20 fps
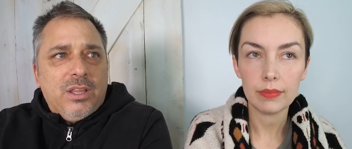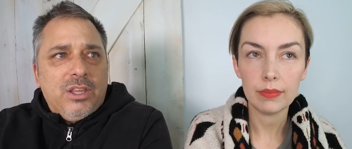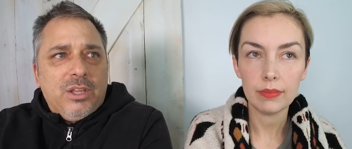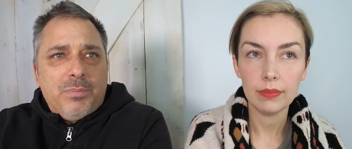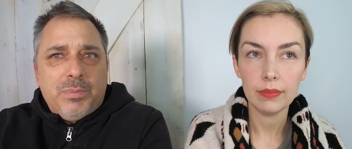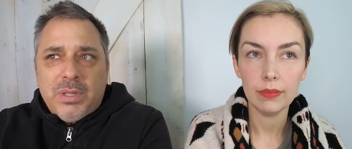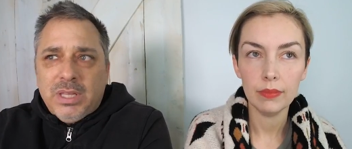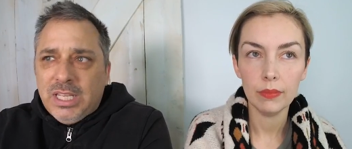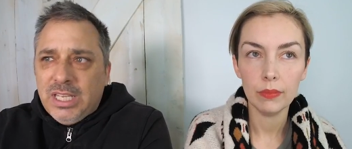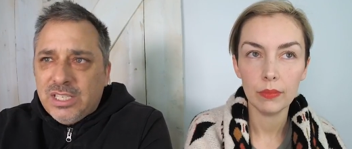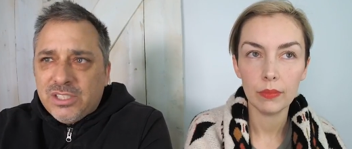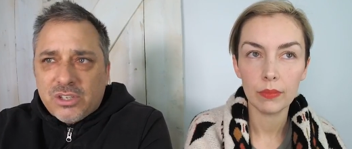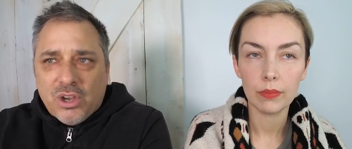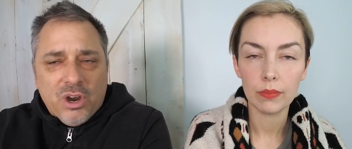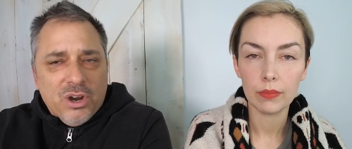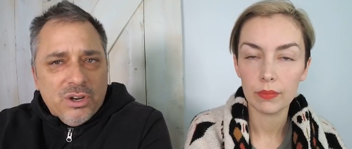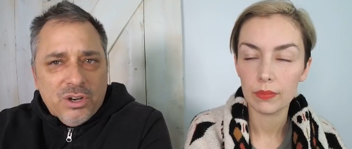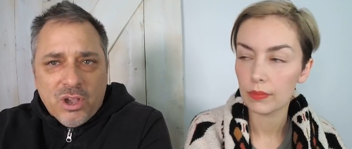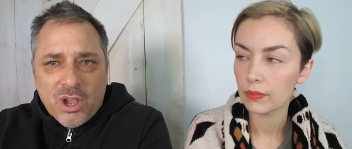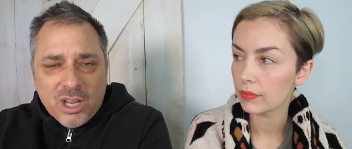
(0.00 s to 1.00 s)
Speaker 1: The police
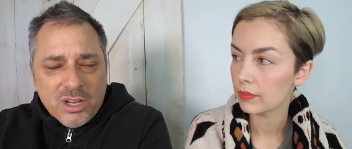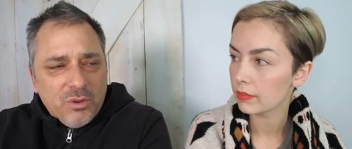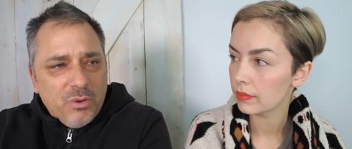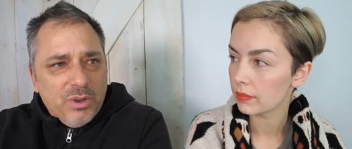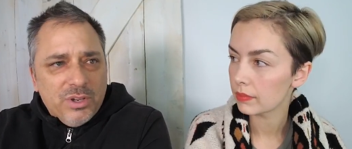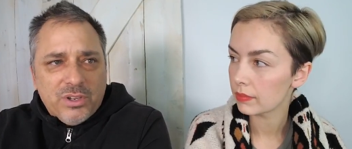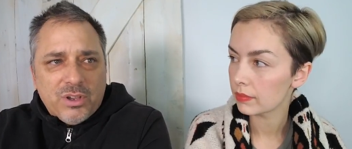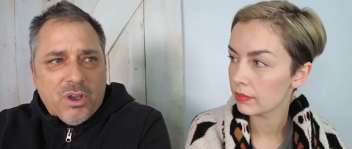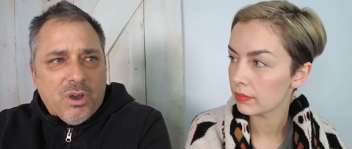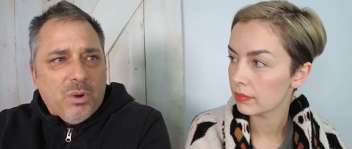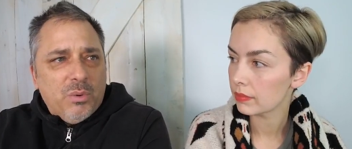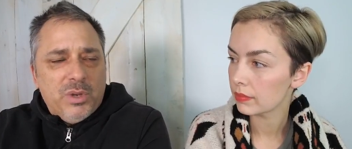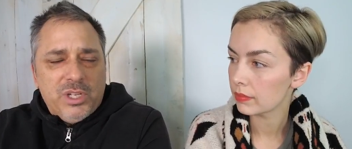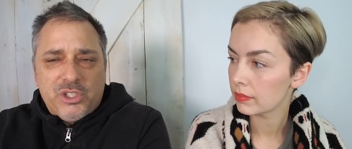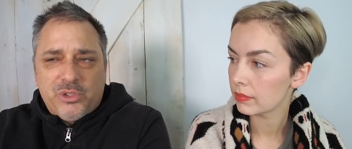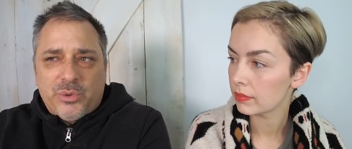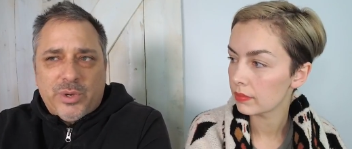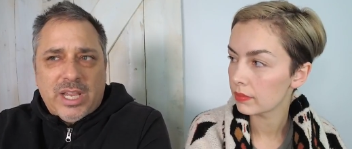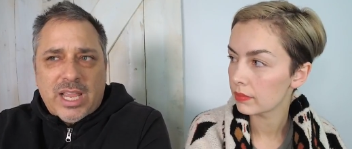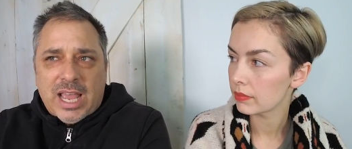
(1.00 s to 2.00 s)
are not going to
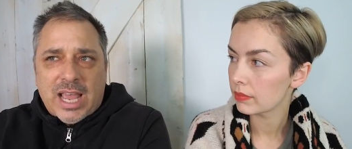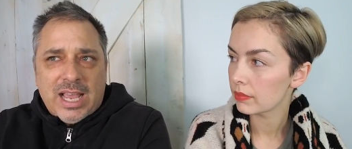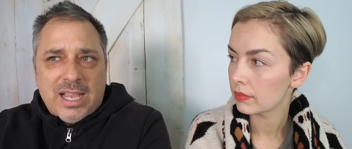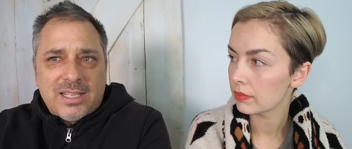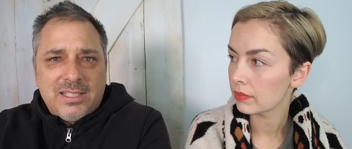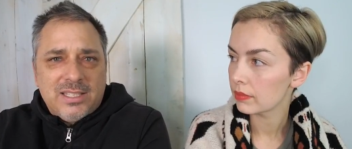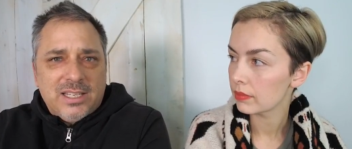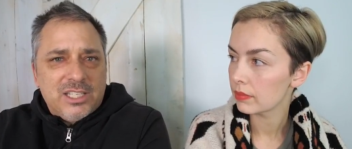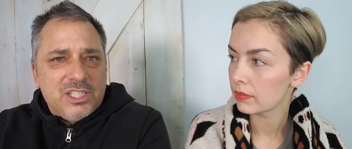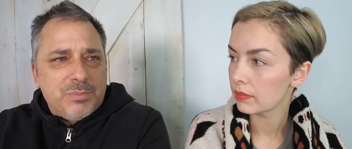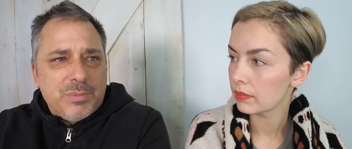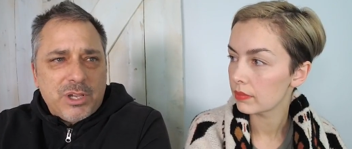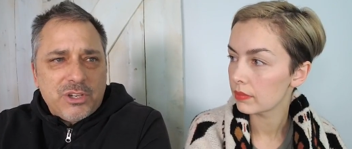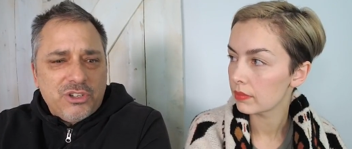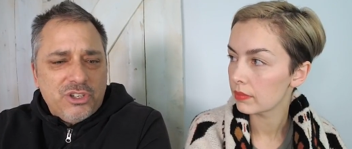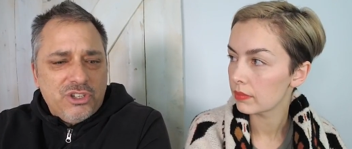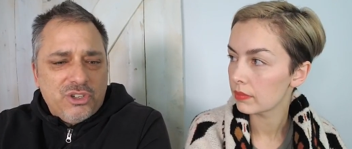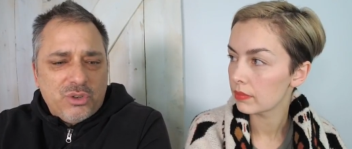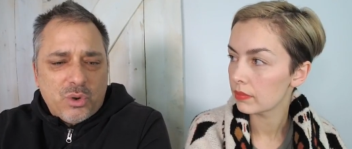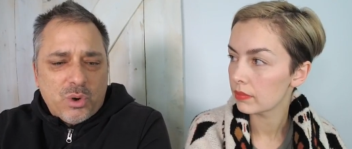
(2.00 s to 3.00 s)
always react,
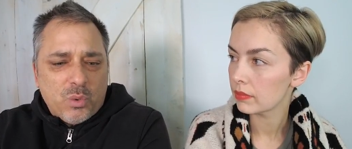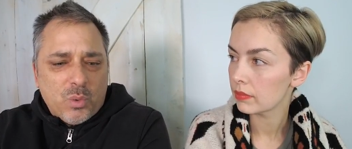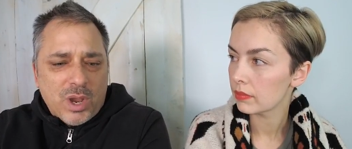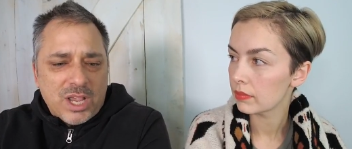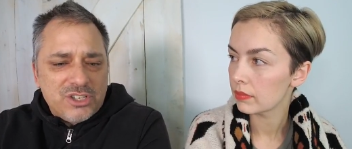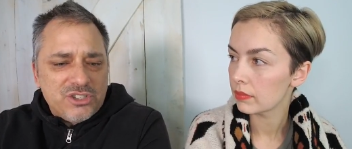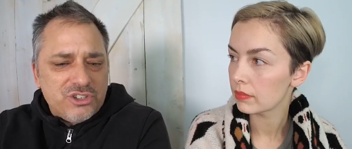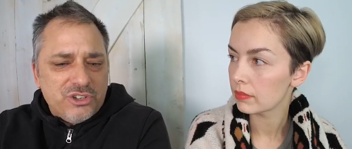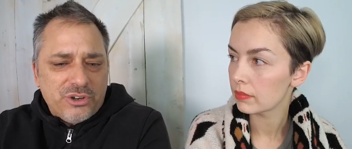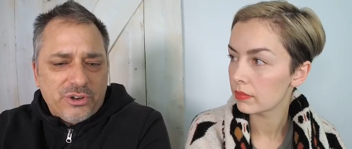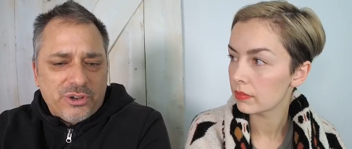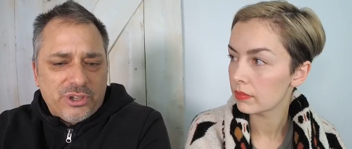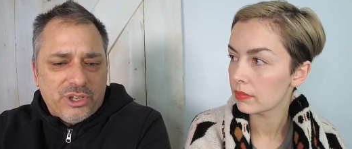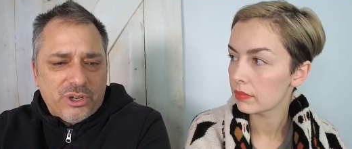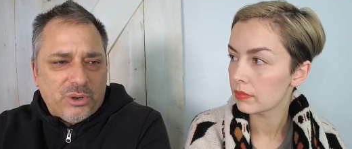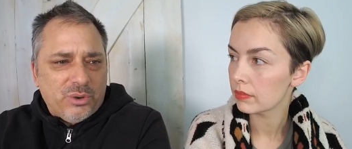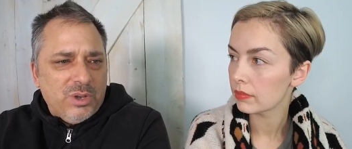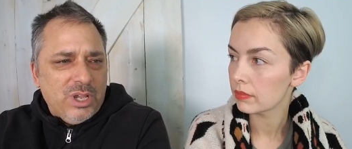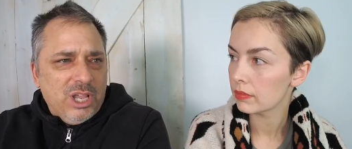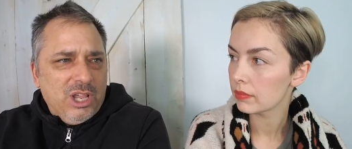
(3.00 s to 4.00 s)
especially to a Westerner.
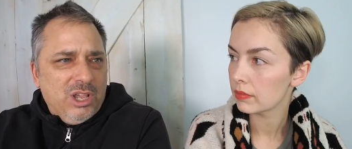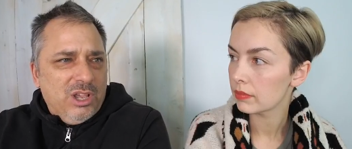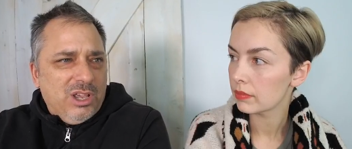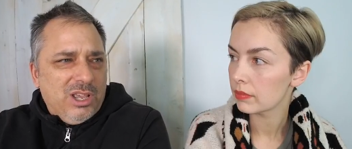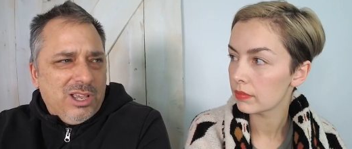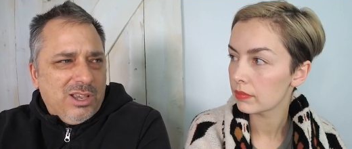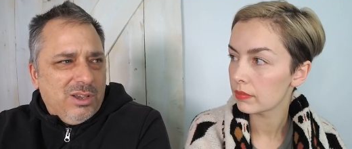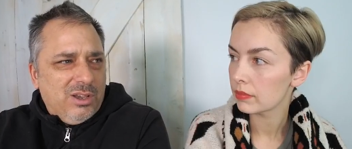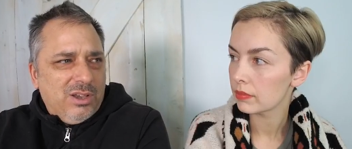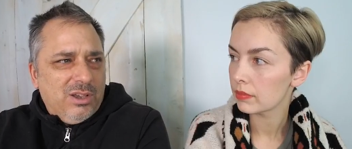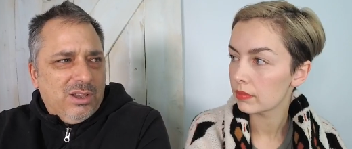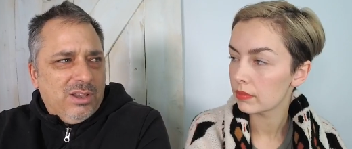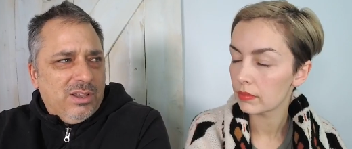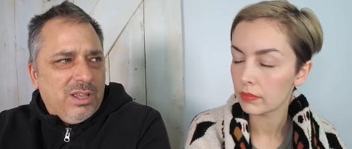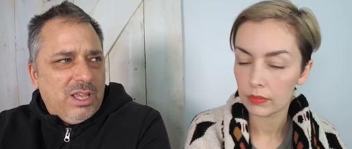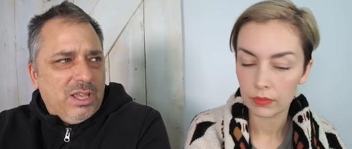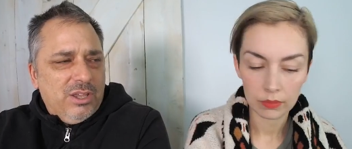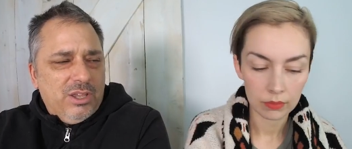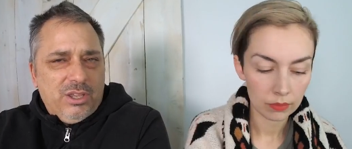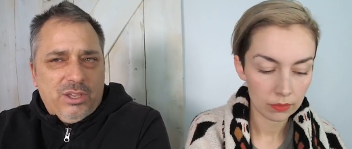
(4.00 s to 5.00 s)
And
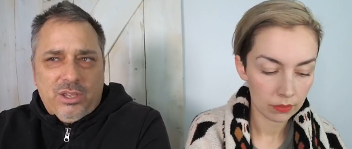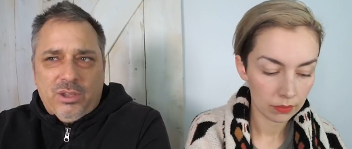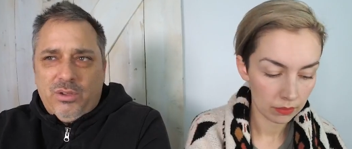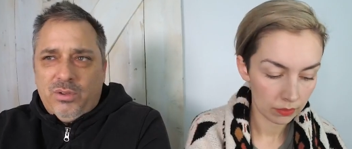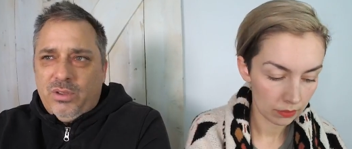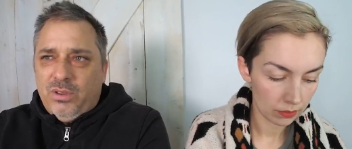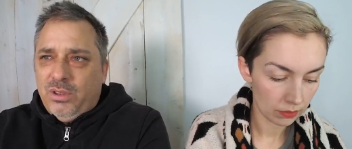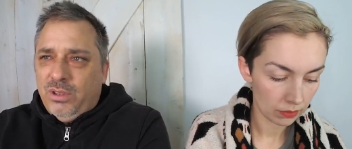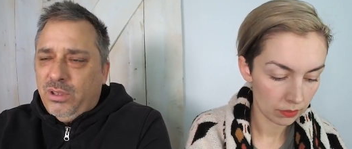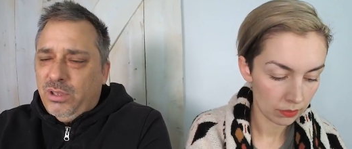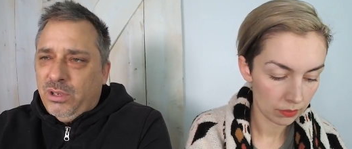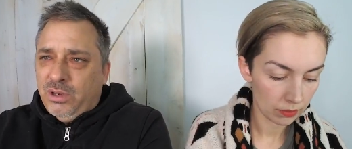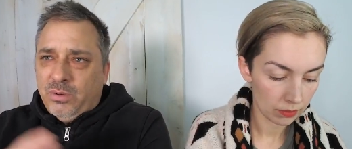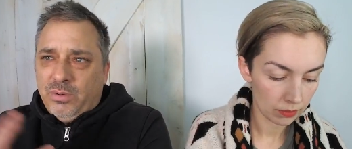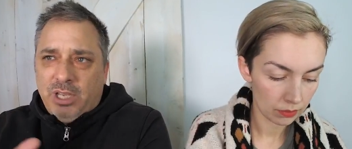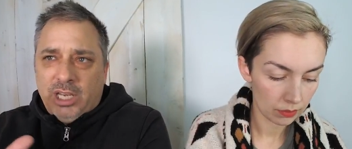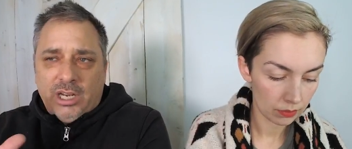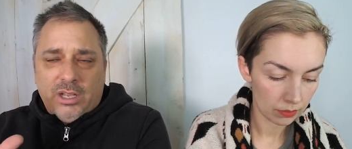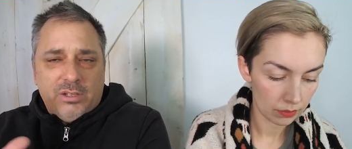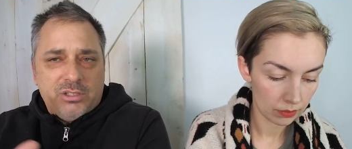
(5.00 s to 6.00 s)
I'll
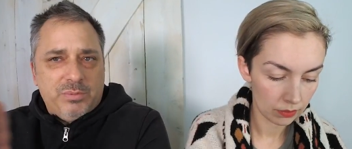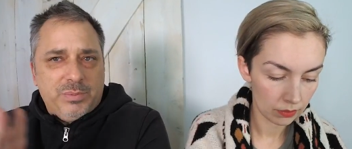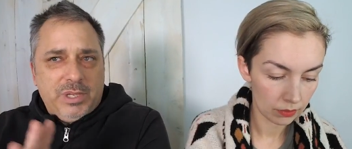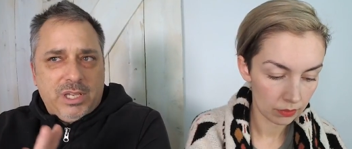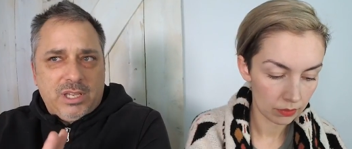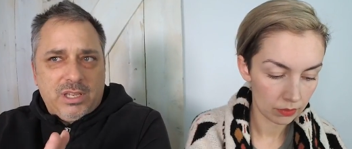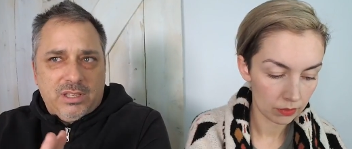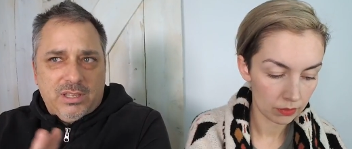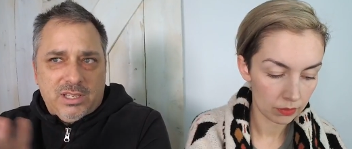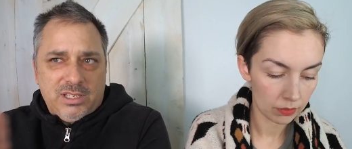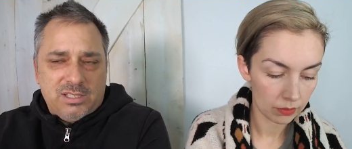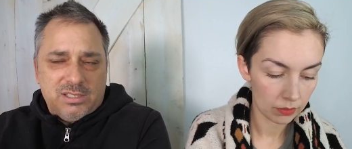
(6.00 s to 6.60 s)
speak.